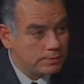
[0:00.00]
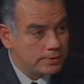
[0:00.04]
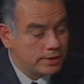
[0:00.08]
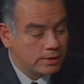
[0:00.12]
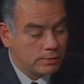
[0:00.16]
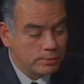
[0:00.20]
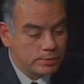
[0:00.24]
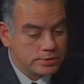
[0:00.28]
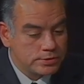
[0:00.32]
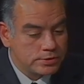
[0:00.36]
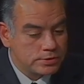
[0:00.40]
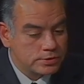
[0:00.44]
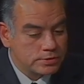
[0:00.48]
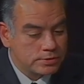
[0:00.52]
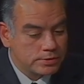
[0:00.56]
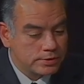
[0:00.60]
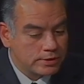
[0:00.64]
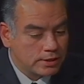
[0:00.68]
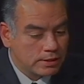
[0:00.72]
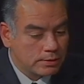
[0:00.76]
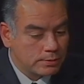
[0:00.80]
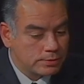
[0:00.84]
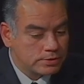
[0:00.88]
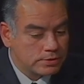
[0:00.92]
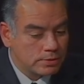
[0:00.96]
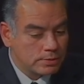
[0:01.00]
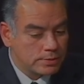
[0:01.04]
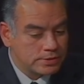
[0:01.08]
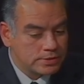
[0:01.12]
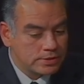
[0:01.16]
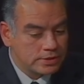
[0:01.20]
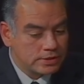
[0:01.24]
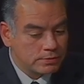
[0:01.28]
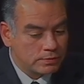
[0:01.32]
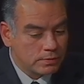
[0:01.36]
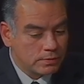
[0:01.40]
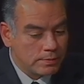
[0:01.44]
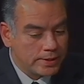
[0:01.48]
and I wasn't sure that I was always
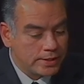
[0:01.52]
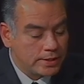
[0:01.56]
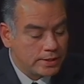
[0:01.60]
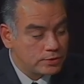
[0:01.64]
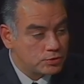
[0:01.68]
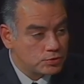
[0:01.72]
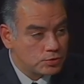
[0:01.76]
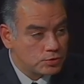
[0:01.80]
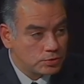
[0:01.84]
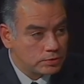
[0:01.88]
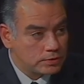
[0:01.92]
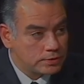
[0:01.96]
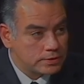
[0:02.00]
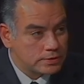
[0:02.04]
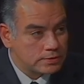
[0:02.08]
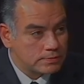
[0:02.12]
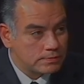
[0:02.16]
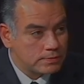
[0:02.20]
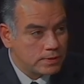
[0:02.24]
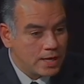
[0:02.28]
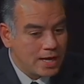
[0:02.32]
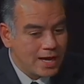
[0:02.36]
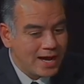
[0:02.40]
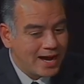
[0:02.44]
going to remain in journalism.